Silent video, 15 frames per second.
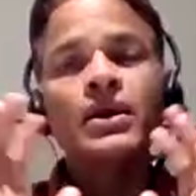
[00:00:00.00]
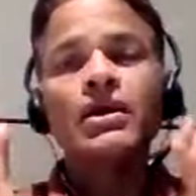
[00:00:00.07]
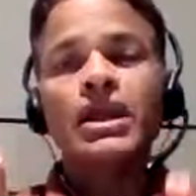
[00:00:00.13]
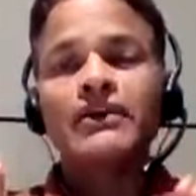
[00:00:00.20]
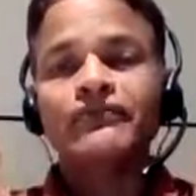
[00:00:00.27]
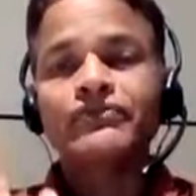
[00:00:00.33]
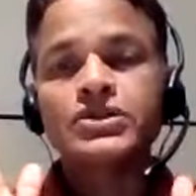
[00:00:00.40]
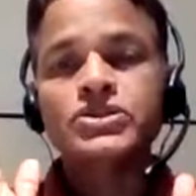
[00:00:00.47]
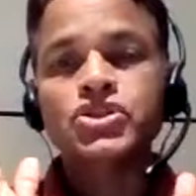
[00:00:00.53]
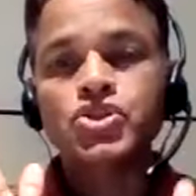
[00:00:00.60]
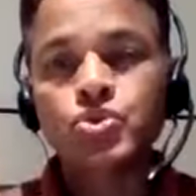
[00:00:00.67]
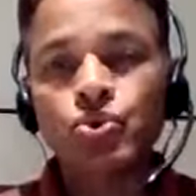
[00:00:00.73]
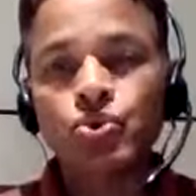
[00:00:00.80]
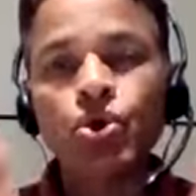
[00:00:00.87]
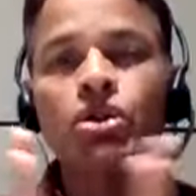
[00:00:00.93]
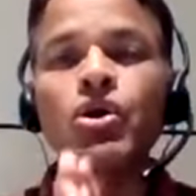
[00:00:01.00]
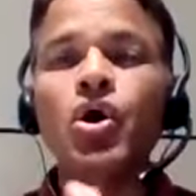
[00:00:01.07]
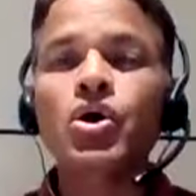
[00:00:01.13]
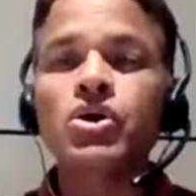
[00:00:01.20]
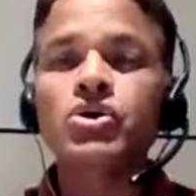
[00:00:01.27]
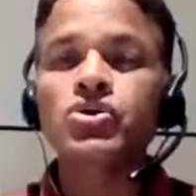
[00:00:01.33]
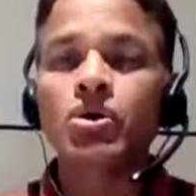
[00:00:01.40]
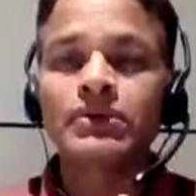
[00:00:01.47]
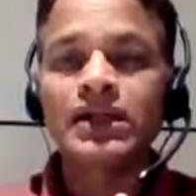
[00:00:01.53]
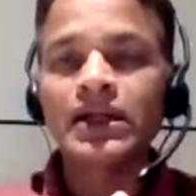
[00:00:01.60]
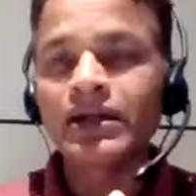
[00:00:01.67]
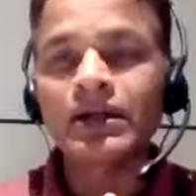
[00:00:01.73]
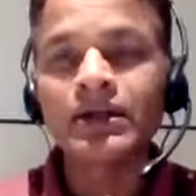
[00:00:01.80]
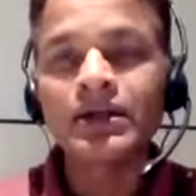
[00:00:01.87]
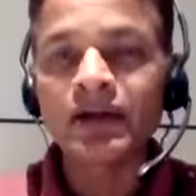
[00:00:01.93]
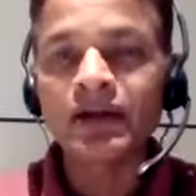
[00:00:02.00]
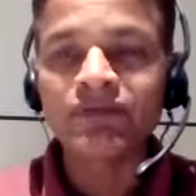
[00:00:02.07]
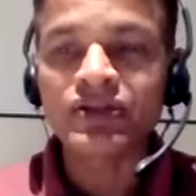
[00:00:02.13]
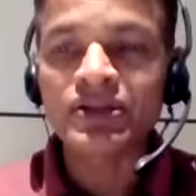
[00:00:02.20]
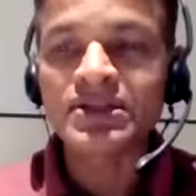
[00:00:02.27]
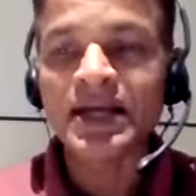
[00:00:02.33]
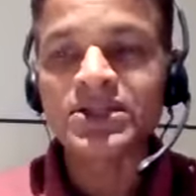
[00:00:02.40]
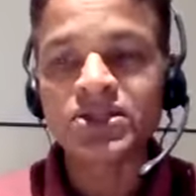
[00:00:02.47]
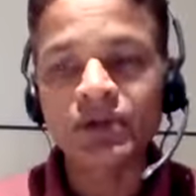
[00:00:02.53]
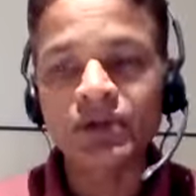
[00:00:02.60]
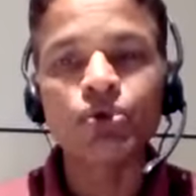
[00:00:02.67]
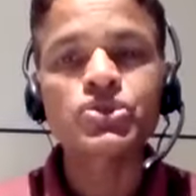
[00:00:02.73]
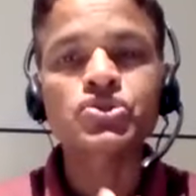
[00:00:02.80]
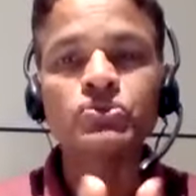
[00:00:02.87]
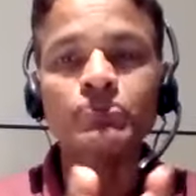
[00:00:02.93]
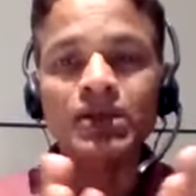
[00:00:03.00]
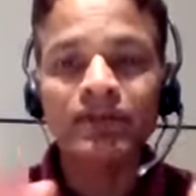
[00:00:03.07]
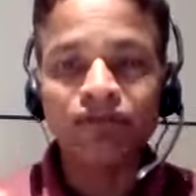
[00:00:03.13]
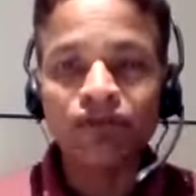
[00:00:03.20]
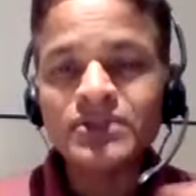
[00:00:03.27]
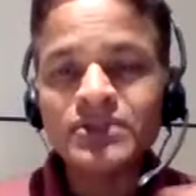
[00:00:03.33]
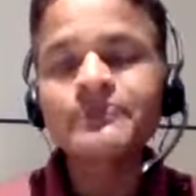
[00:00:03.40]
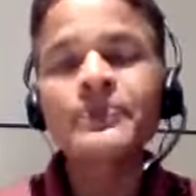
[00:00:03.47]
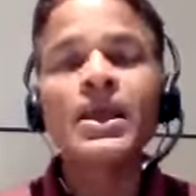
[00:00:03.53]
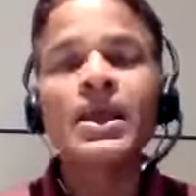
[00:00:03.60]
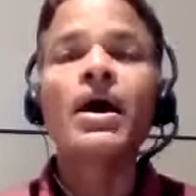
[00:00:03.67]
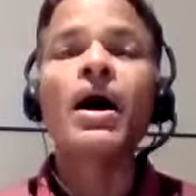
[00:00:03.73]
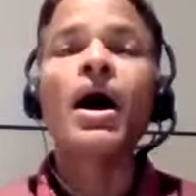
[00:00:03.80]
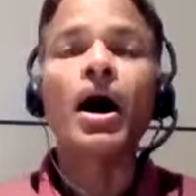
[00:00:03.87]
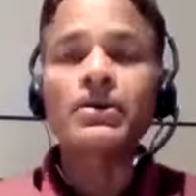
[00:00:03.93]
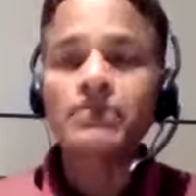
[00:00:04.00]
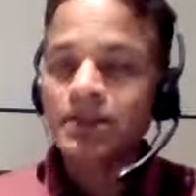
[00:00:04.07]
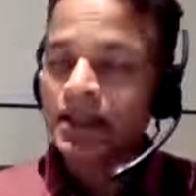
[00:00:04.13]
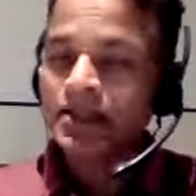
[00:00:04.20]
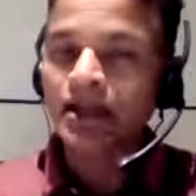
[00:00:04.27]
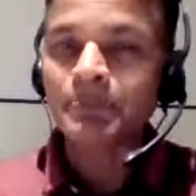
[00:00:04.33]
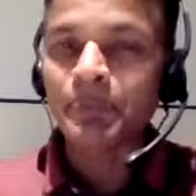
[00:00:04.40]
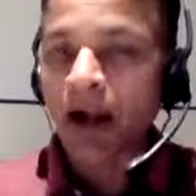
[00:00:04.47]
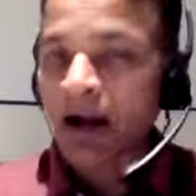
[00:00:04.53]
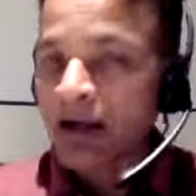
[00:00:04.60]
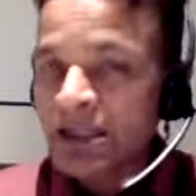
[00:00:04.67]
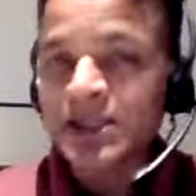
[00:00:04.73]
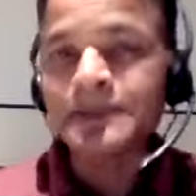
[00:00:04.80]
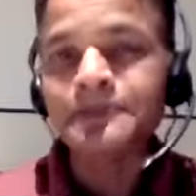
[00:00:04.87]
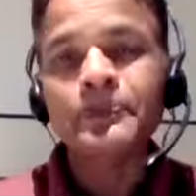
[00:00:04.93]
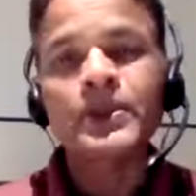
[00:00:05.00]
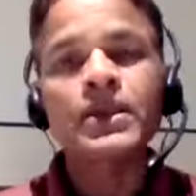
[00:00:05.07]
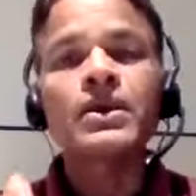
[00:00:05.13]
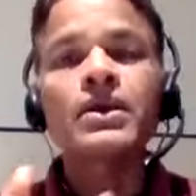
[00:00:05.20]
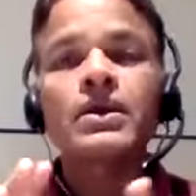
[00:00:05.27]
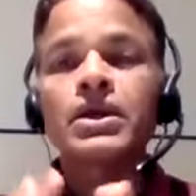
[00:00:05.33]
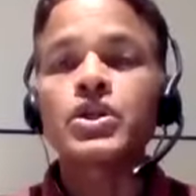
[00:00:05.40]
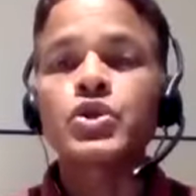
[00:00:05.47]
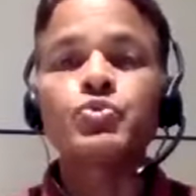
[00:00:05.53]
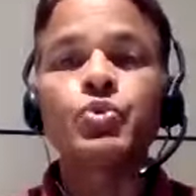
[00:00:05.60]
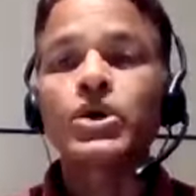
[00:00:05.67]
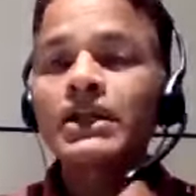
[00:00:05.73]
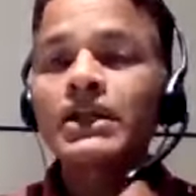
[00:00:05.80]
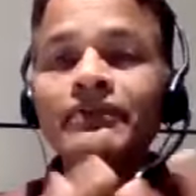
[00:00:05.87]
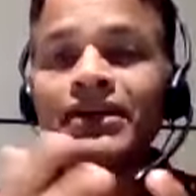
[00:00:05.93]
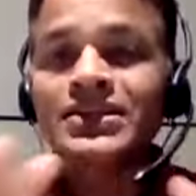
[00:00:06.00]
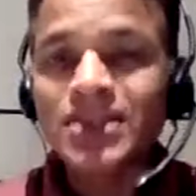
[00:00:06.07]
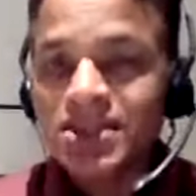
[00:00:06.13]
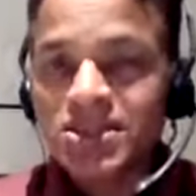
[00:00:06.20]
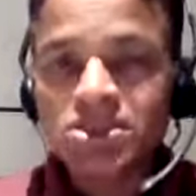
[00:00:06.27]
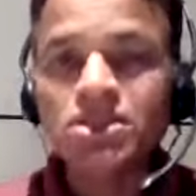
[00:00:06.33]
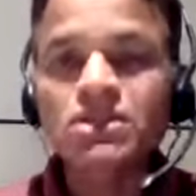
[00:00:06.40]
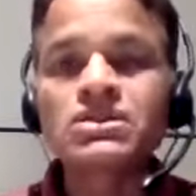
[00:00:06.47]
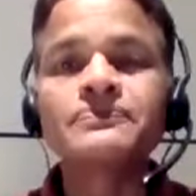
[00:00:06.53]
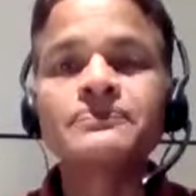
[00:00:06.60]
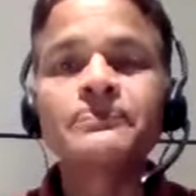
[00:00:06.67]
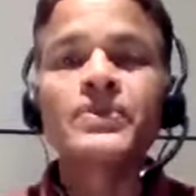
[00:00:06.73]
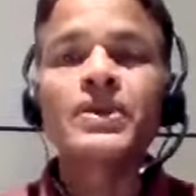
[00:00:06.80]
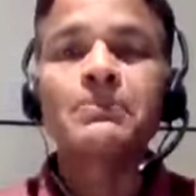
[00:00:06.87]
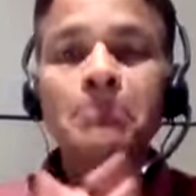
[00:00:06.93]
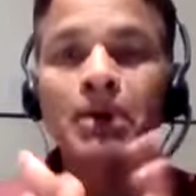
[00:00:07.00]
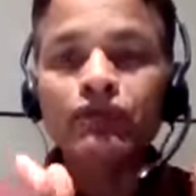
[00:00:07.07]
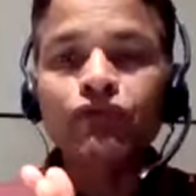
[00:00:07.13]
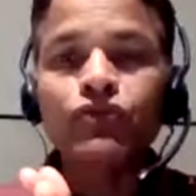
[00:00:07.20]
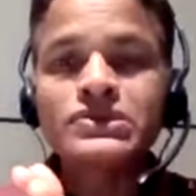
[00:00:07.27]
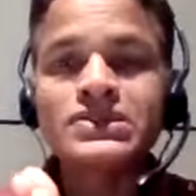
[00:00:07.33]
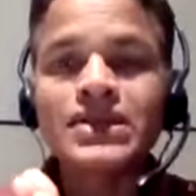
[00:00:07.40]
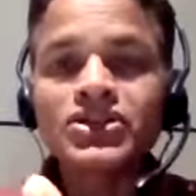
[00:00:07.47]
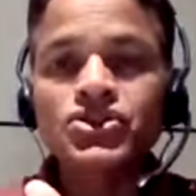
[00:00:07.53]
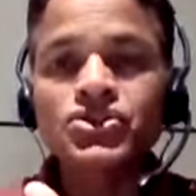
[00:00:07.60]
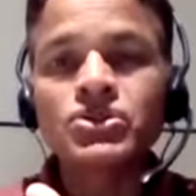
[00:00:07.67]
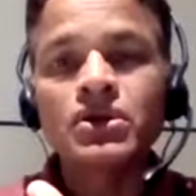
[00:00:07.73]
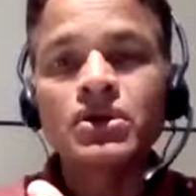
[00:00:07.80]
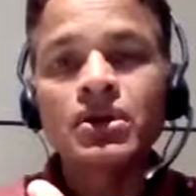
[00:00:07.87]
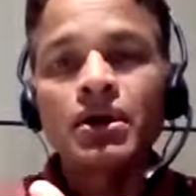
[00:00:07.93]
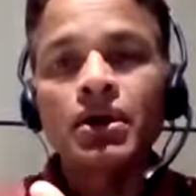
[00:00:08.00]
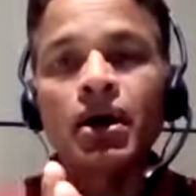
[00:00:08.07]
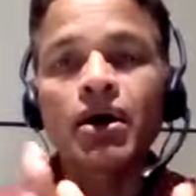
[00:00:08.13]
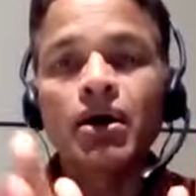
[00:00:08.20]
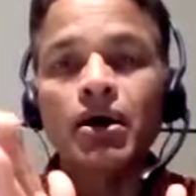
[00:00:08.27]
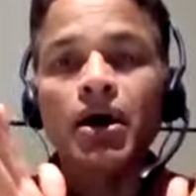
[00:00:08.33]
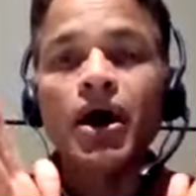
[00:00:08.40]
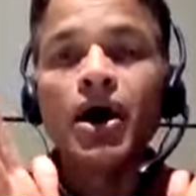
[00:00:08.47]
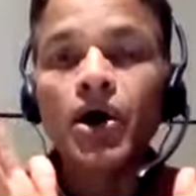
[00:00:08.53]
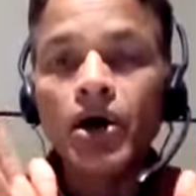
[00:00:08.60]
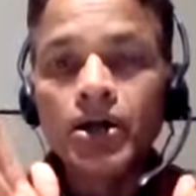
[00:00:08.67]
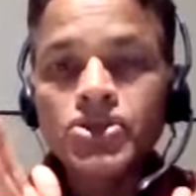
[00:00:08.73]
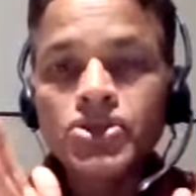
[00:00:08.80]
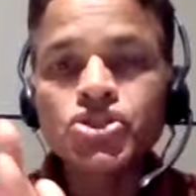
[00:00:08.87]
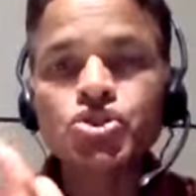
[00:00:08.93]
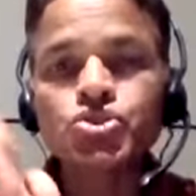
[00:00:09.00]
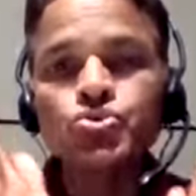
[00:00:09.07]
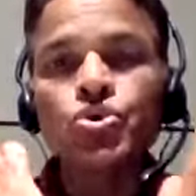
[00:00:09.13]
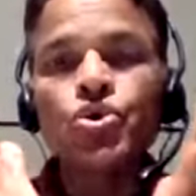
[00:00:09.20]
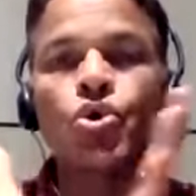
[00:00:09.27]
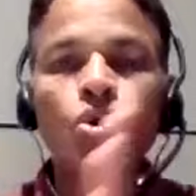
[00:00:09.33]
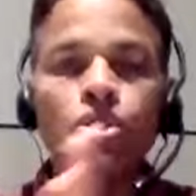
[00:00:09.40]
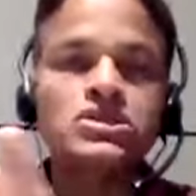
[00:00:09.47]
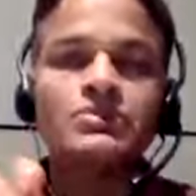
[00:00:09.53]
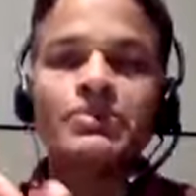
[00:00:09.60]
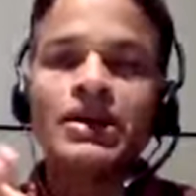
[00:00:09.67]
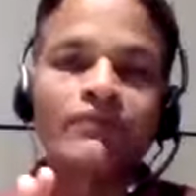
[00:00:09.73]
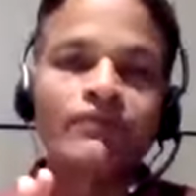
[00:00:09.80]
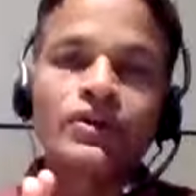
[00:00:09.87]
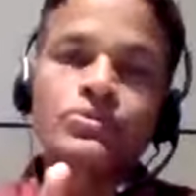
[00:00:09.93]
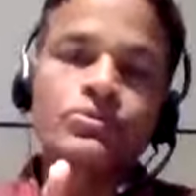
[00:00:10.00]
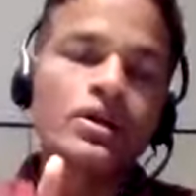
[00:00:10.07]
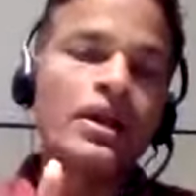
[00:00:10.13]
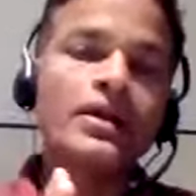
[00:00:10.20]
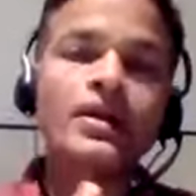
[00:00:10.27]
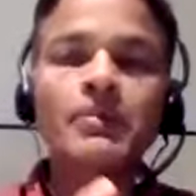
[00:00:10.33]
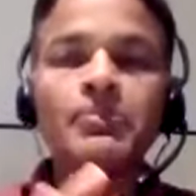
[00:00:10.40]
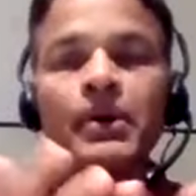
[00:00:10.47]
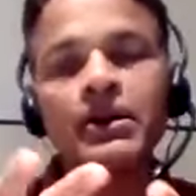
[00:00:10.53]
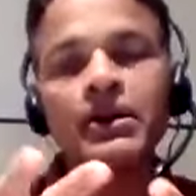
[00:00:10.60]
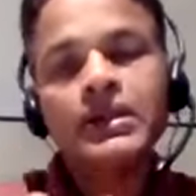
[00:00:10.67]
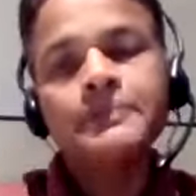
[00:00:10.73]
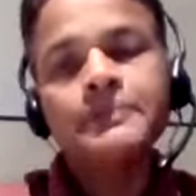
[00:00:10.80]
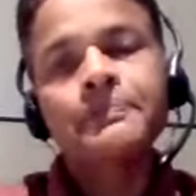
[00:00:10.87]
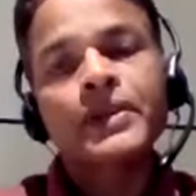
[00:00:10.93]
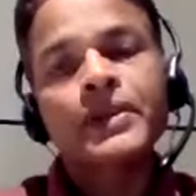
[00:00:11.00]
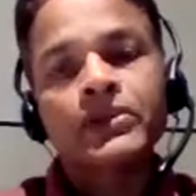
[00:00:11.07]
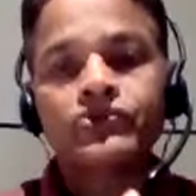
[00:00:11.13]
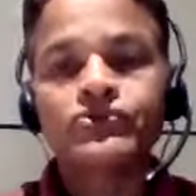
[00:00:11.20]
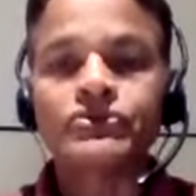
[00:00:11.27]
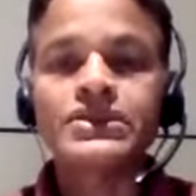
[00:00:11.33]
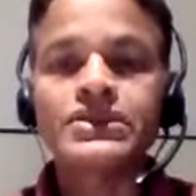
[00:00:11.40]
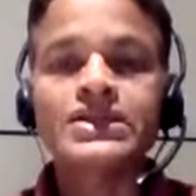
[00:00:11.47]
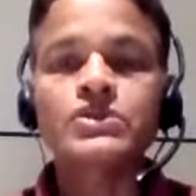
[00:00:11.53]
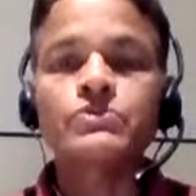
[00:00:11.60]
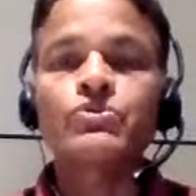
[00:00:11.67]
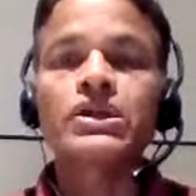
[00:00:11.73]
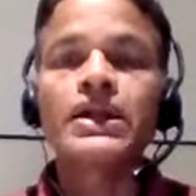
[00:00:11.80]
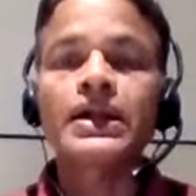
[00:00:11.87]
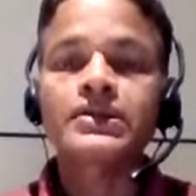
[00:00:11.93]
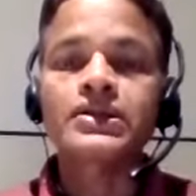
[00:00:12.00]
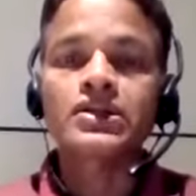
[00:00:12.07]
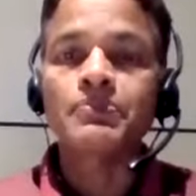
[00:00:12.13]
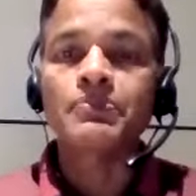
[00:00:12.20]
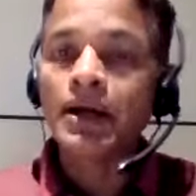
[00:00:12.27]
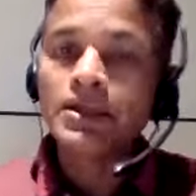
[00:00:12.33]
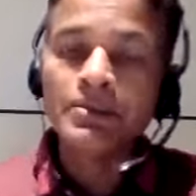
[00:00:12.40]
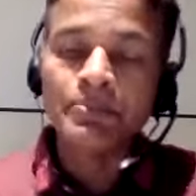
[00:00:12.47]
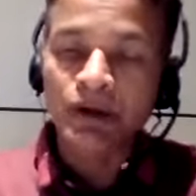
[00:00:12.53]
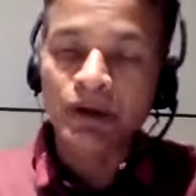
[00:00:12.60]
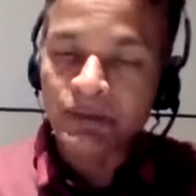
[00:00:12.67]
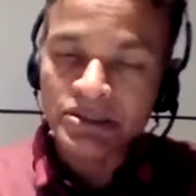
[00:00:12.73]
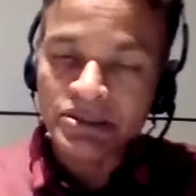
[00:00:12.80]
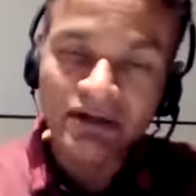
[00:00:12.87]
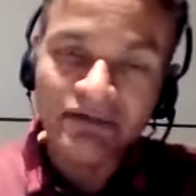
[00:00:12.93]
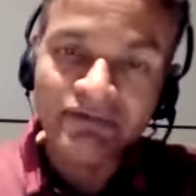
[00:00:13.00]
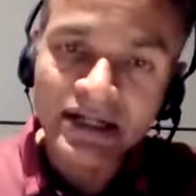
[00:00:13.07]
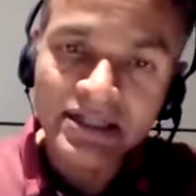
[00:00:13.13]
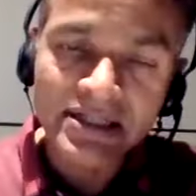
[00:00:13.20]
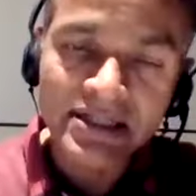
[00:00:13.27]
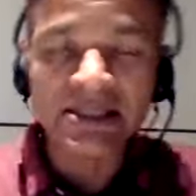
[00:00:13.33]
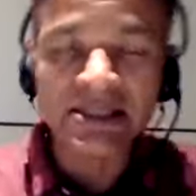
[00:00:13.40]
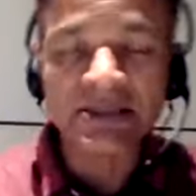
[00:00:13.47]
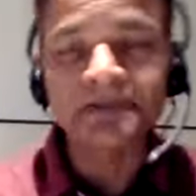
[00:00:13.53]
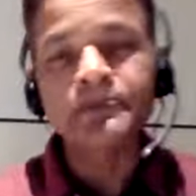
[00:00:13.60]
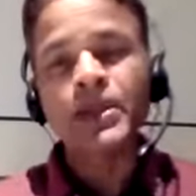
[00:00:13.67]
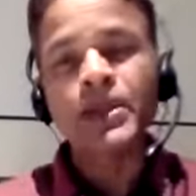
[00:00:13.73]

if the sole or dominant intent of transaction was to benefit a related party, it wouldn't have existed but for such urge to cause a benefit to related party, the transaction would get hit by the purpose and effect test.